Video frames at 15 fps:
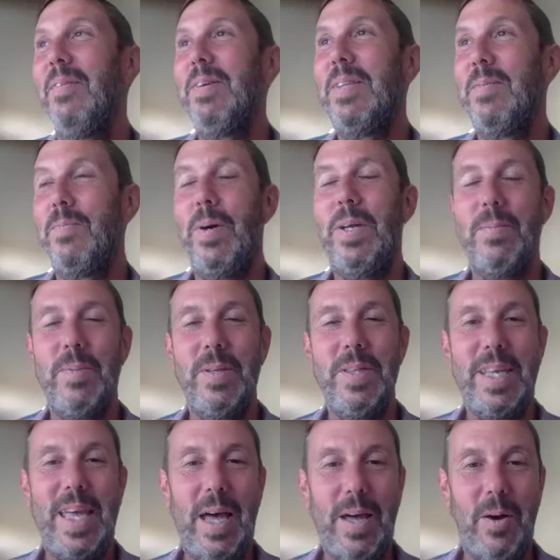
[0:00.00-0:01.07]
I mean, but when
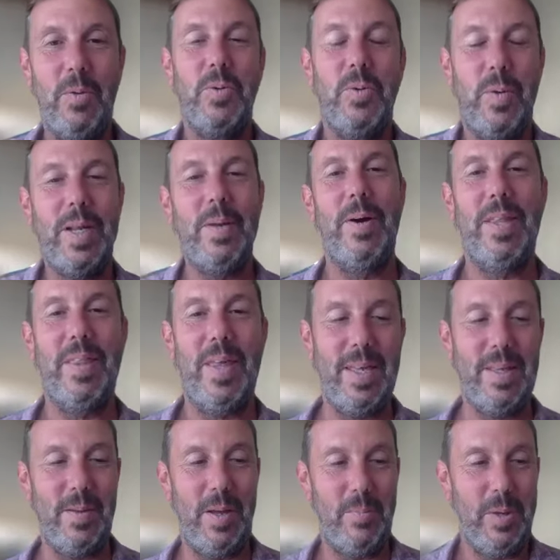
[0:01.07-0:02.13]
they get older anyway,
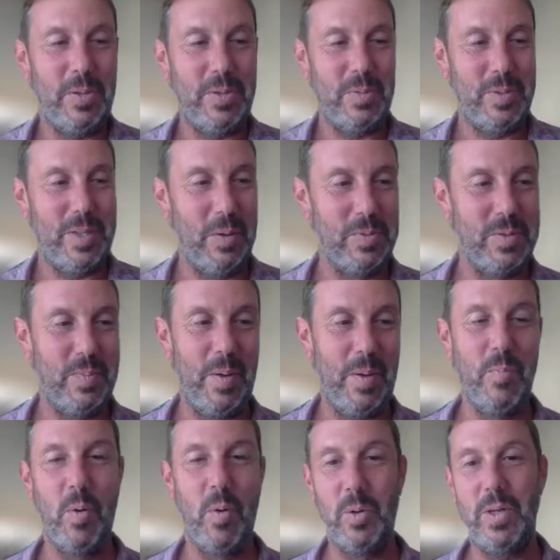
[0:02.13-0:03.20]
they amuse themselves a
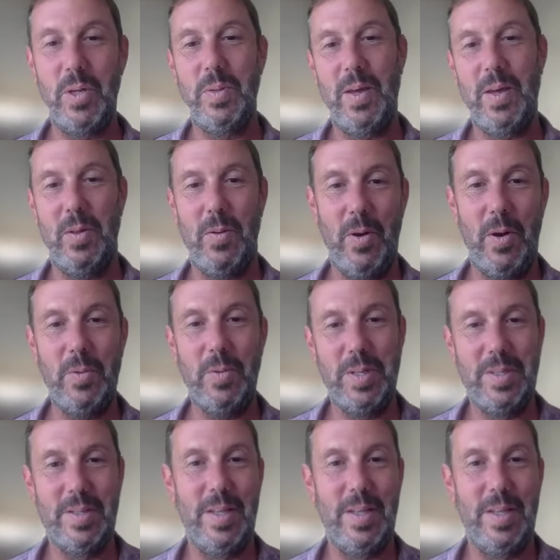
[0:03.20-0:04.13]
bit more, don't they, on their own?